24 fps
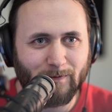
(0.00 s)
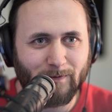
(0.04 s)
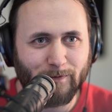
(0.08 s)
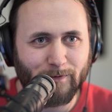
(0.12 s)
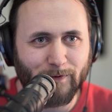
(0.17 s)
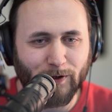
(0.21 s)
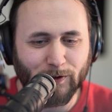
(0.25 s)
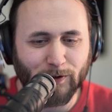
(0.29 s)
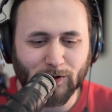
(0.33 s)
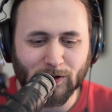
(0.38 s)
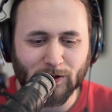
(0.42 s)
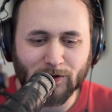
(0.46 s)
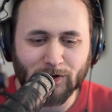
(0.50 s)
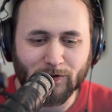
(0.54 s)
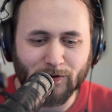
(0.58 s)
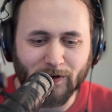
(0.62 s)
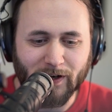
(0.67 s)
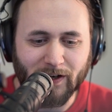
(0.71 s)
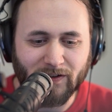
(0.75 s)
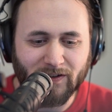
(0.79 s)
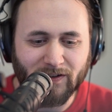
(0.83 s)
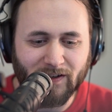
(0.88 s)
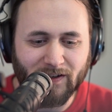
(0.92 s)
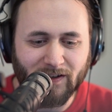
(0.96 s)
photon
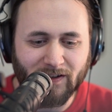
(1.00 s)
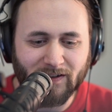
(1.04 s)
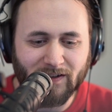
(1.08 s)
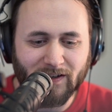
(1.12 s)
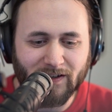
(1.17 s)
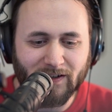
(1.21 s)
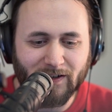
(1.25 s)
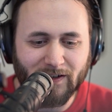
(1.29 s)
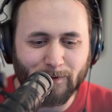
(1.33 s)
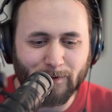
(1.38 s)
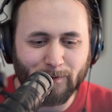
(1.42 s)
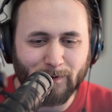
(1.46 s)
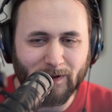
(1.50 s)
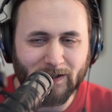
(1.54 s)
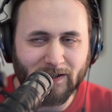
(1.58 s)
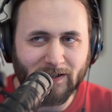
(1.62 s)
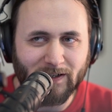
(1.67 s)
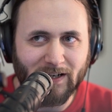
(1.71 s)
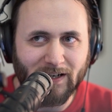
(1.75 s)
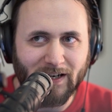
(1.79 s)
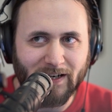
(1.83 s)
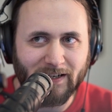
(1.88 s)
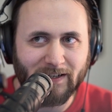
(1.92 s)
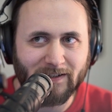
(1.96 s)
tracing that I really
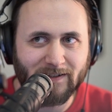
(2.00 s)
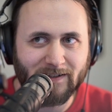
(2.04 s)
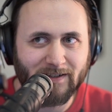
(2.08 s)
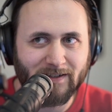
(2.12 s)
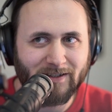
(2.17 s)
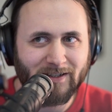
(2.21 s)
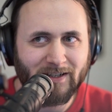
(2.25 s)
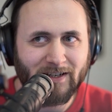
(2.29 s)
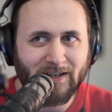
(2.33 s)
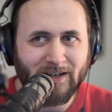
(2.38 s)
liked.